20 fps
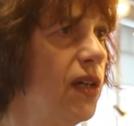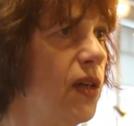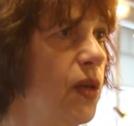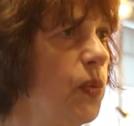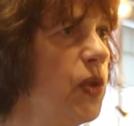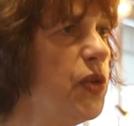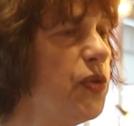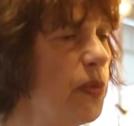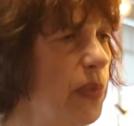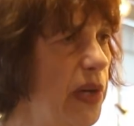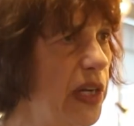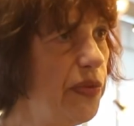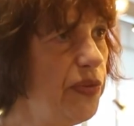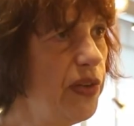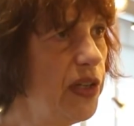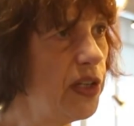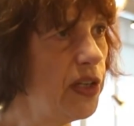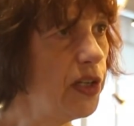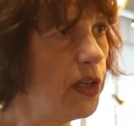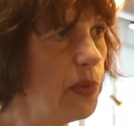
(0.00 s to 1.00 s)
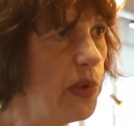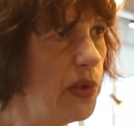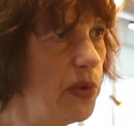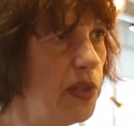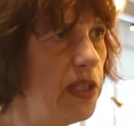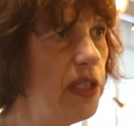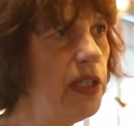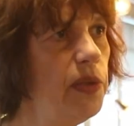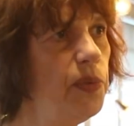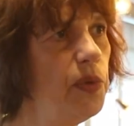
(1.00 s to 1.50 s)
which will benefit the
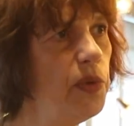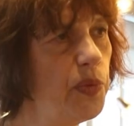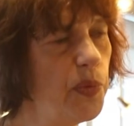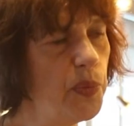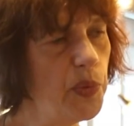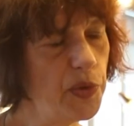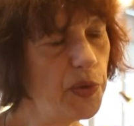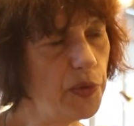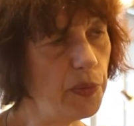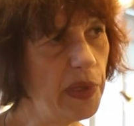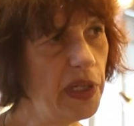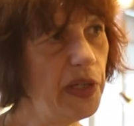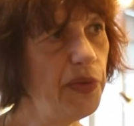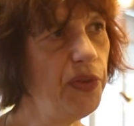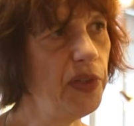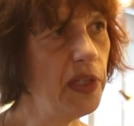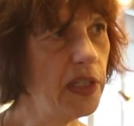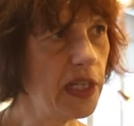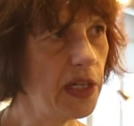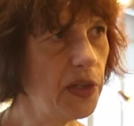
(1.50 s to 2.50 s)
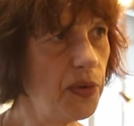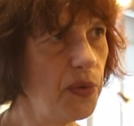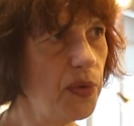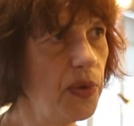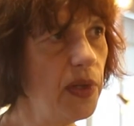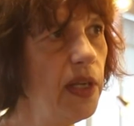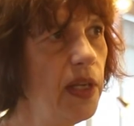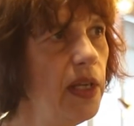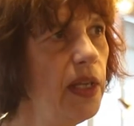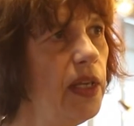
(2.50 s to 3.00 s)
community, which will benefit the
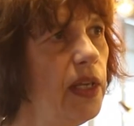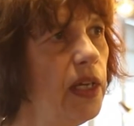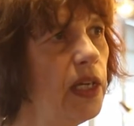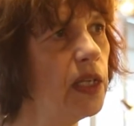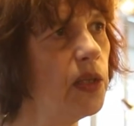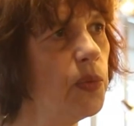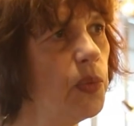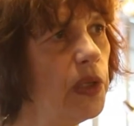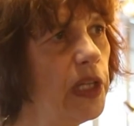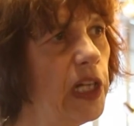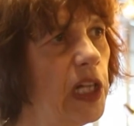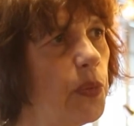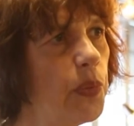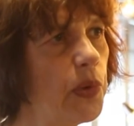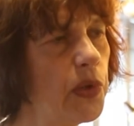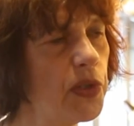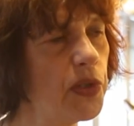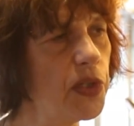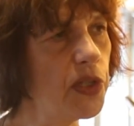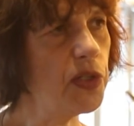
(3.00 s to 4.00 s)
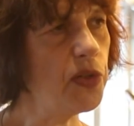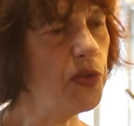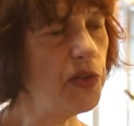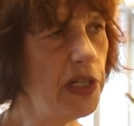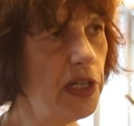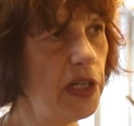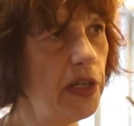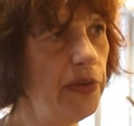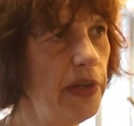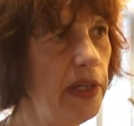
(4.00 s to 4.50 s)
town, and will help us to
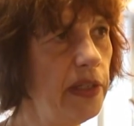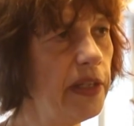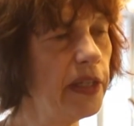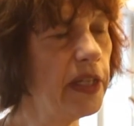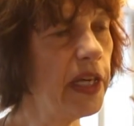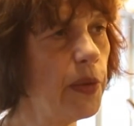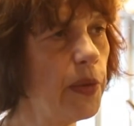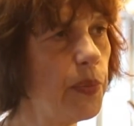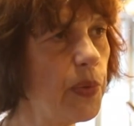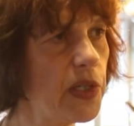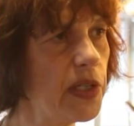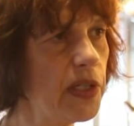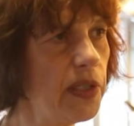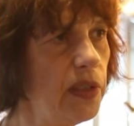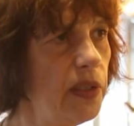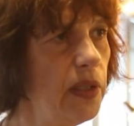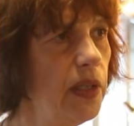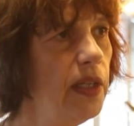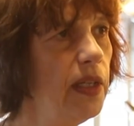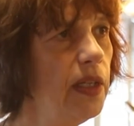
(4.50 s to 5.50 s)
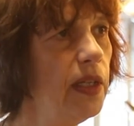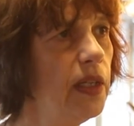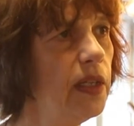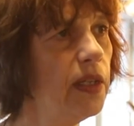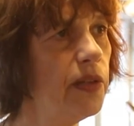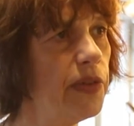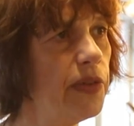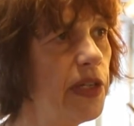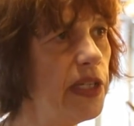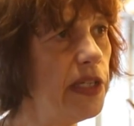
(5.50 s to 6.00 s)
generate the capital
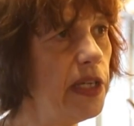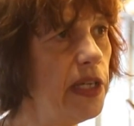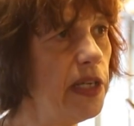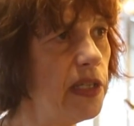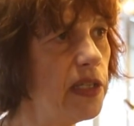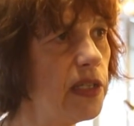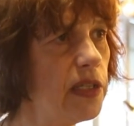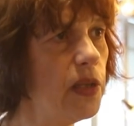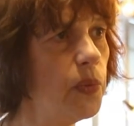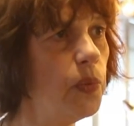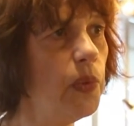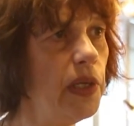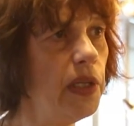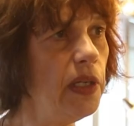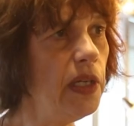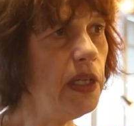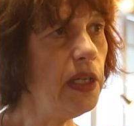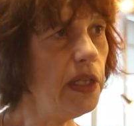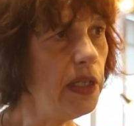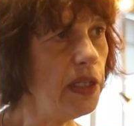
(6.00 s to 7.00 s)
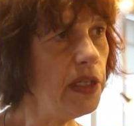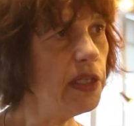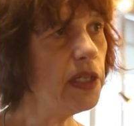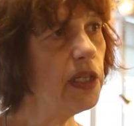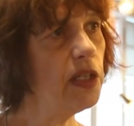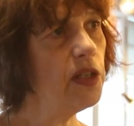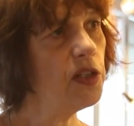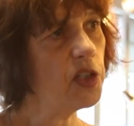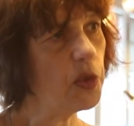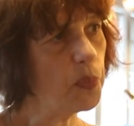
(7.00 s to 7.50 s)
receipts that we need
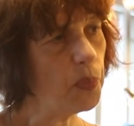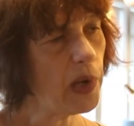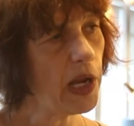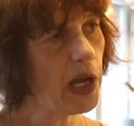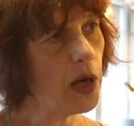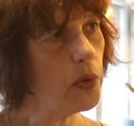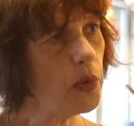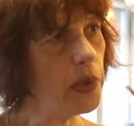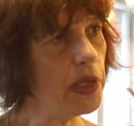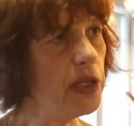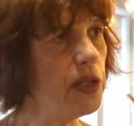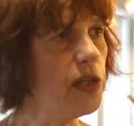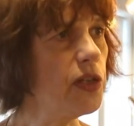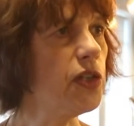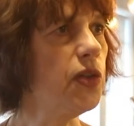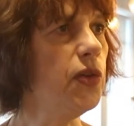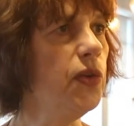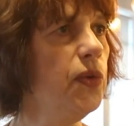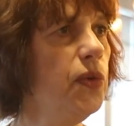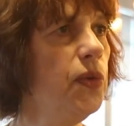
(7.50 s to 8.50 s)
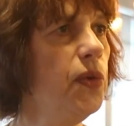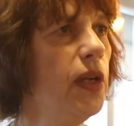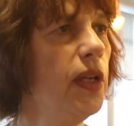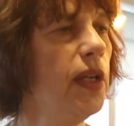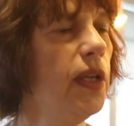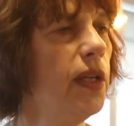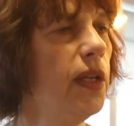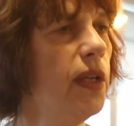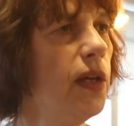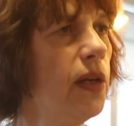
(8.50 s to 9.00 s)
to plough into
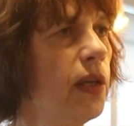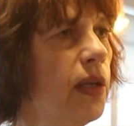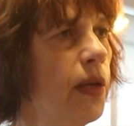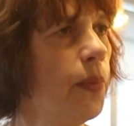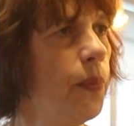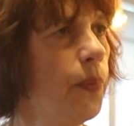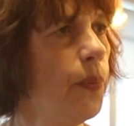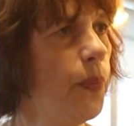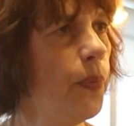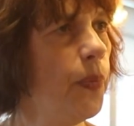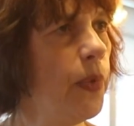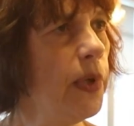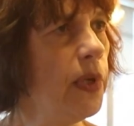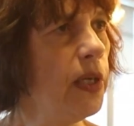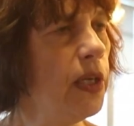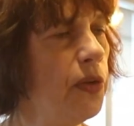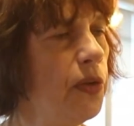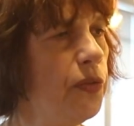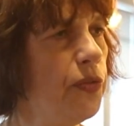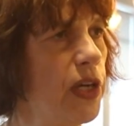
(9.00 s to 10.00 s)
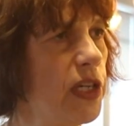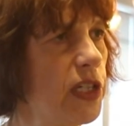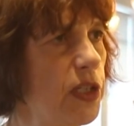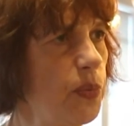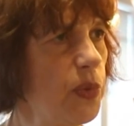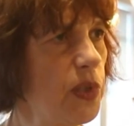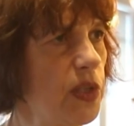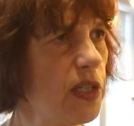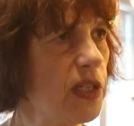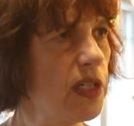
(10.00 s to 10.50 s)
the
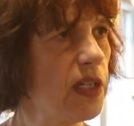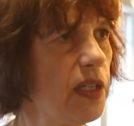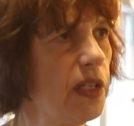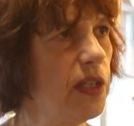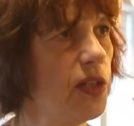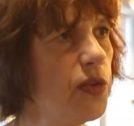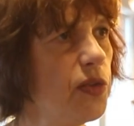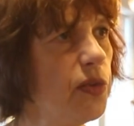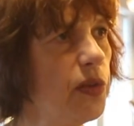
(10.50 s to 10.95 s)
investment to